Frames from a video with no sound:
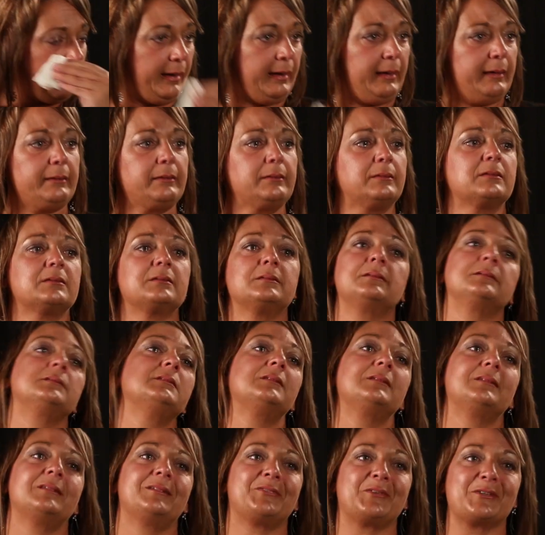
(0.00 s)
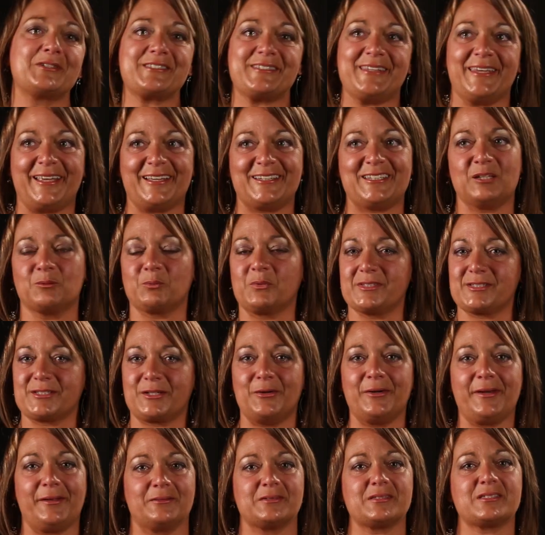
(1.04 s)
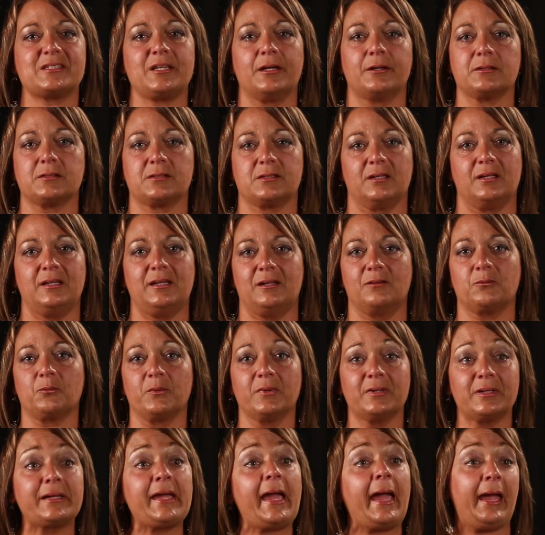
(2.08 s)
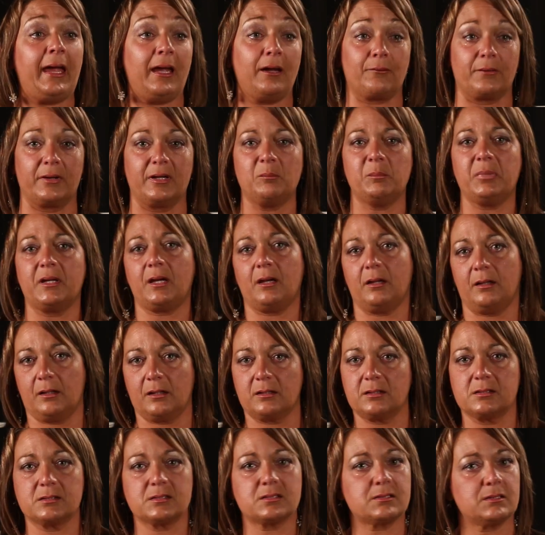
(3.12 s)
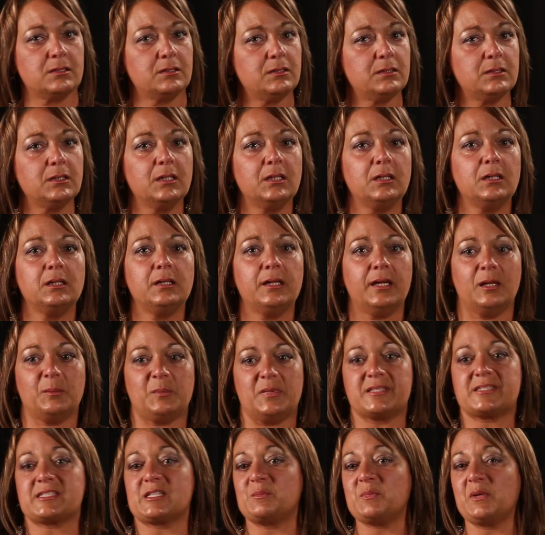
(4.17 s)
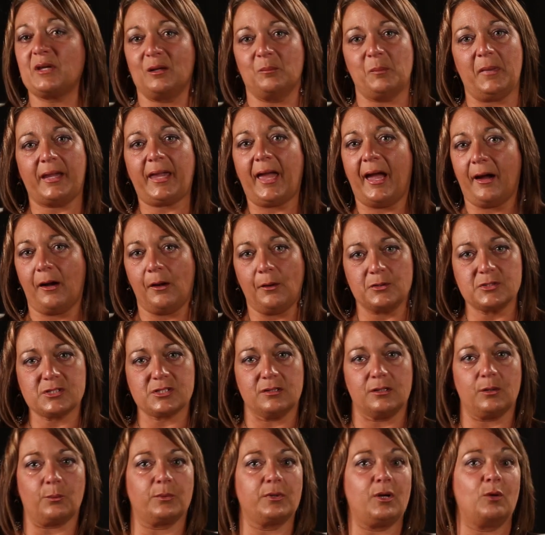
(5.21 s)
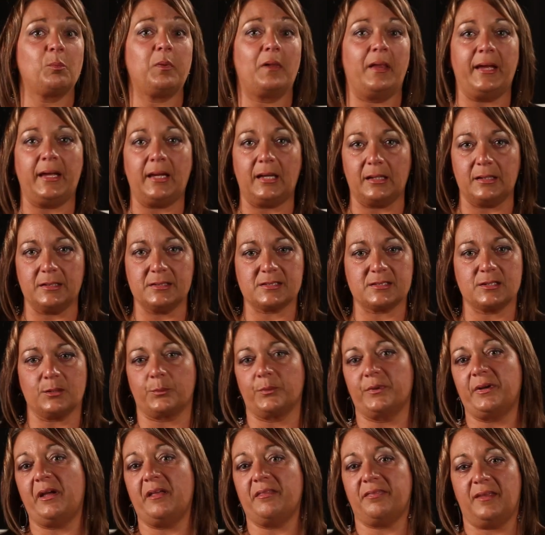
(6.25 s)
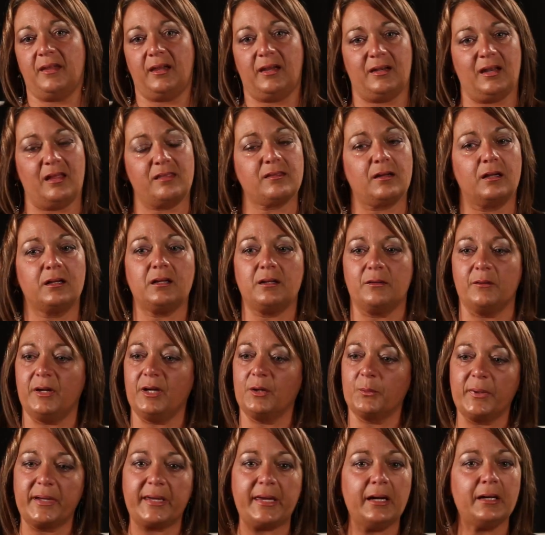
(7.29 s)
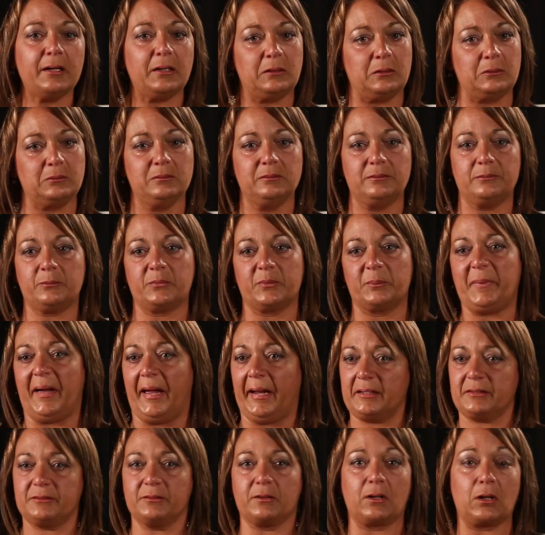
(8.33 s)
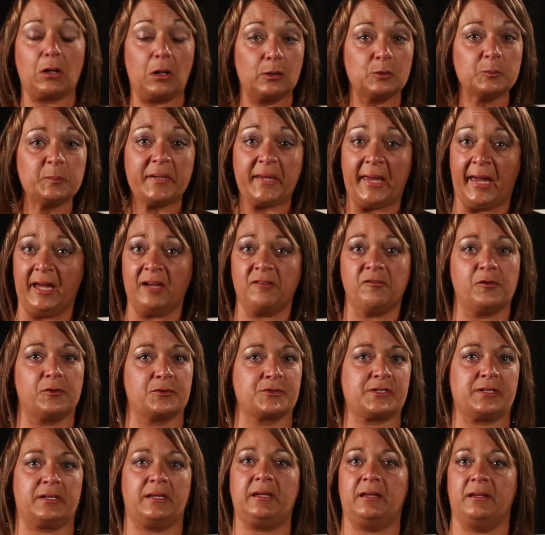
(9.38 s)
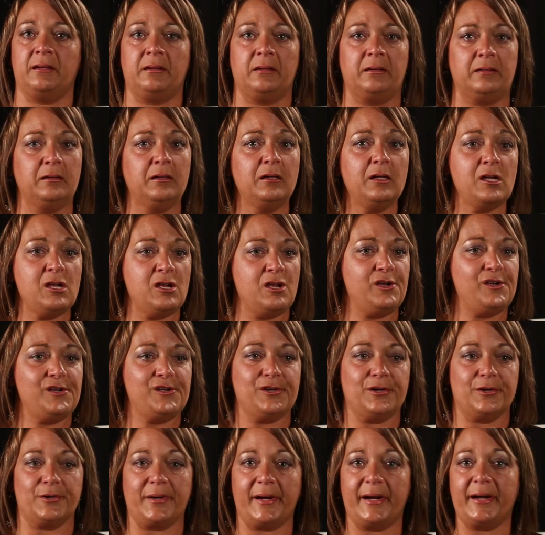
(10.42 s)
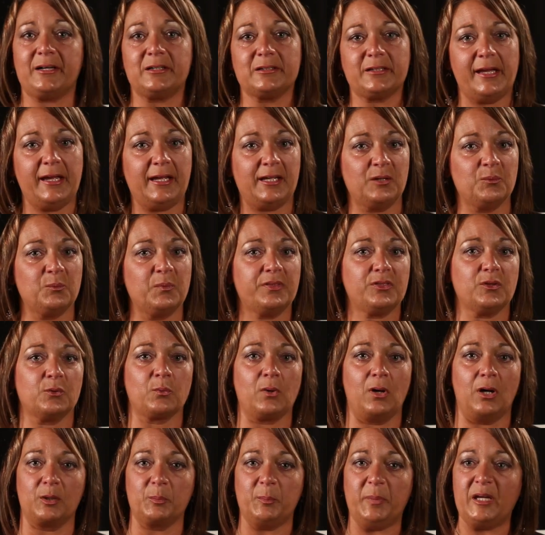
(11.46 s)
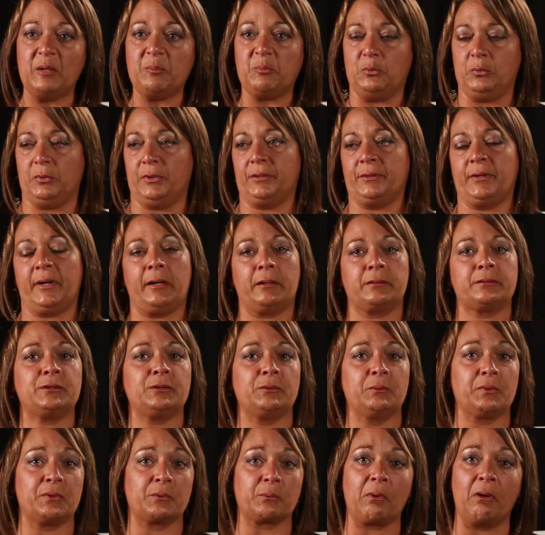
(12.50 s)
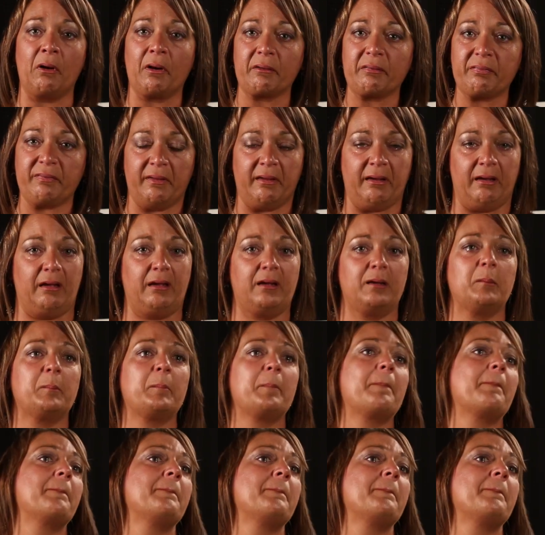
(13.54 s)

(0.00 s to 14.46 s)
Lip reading: And the first thing I did was go downstairs and get really angry because he'd been sleeping on my couch, and there were no blankets, there were nothing. And I thought, you know, here we go. We're back to our old behaviors again. You're out hanging with the wrong people. You're out doing the wrong thing.